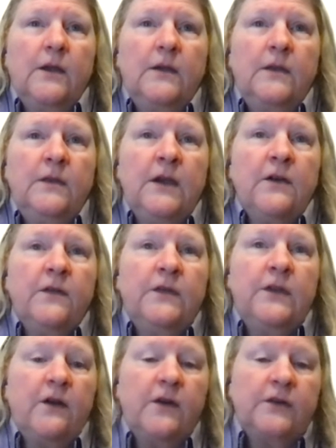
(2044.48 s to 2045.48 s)

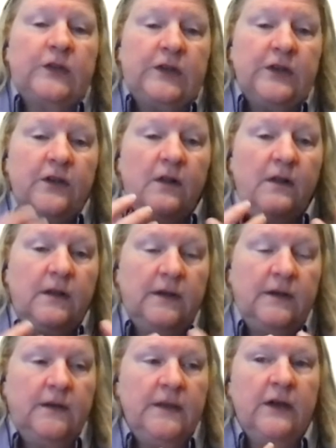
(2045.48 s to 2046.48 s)
there are still
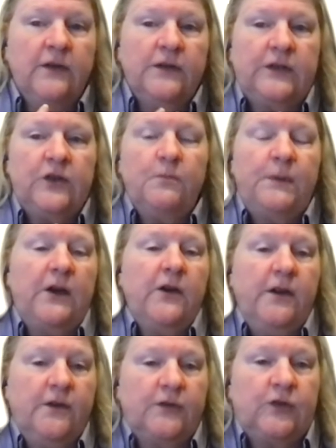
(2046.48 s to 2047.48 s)

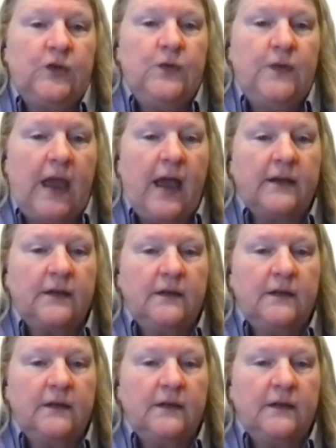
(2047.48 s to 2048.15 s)
barriers to that.